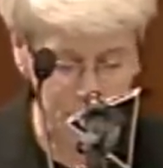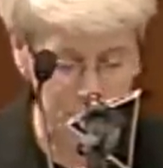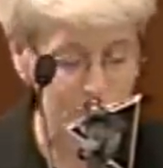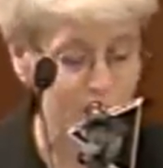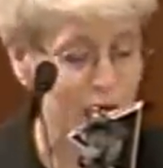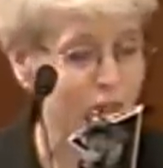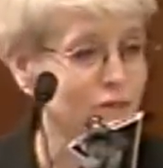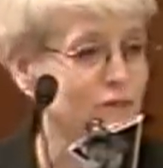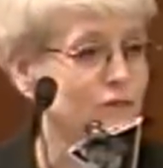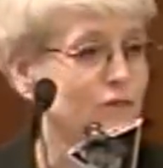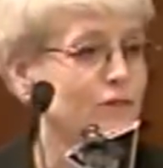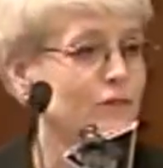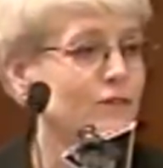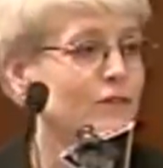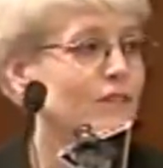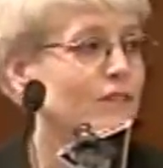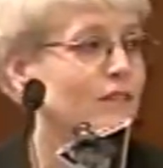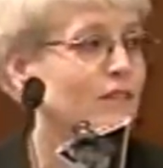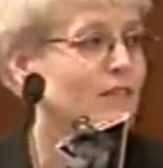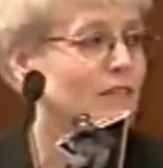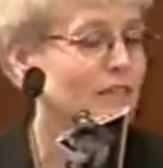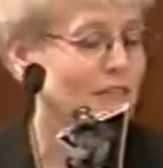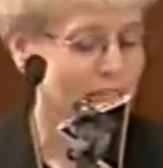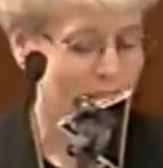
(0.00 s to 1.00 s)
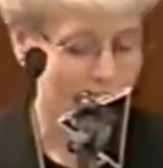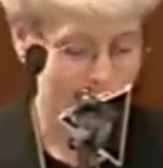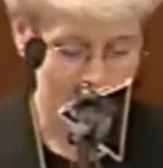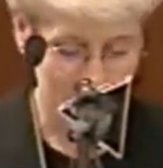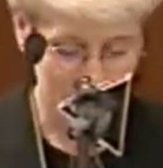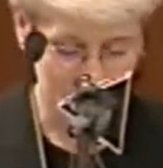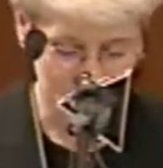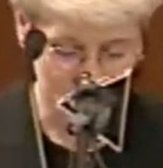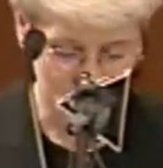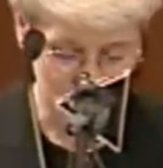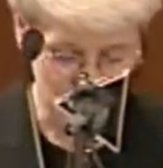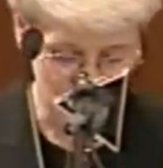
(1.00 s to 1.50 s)
Professor in the
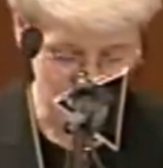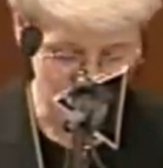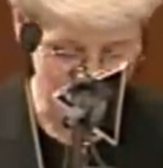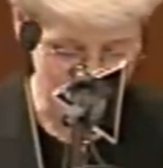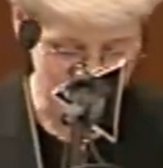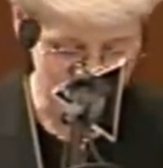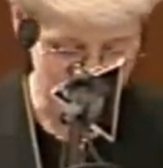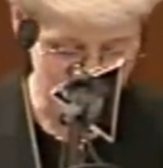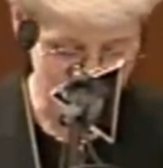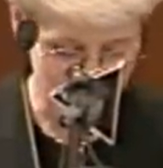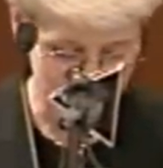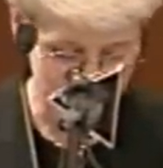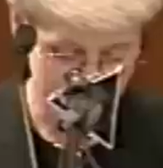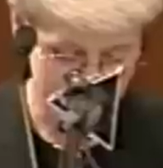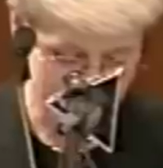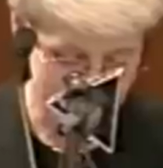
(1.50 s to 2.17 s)
Department of